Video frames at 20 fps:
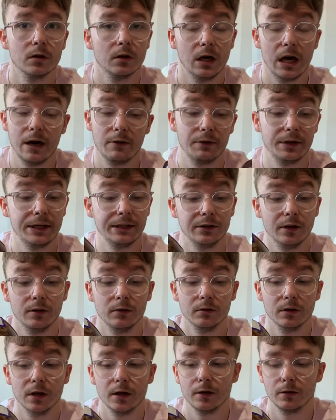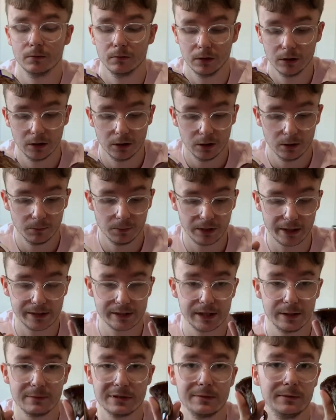I really don't know, but that
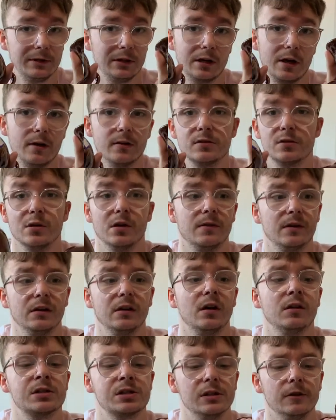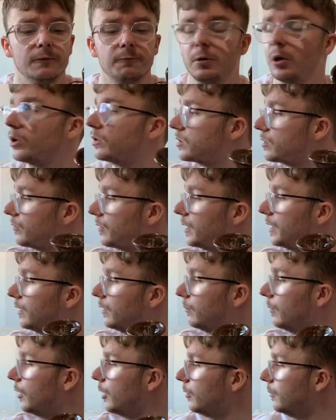seems to be the go-to of a lot of pottery at the
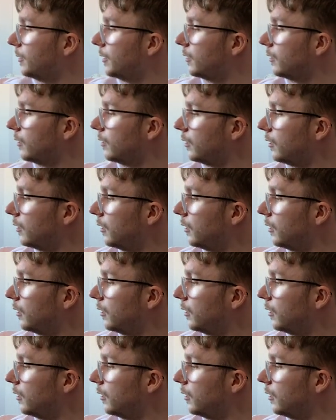moment,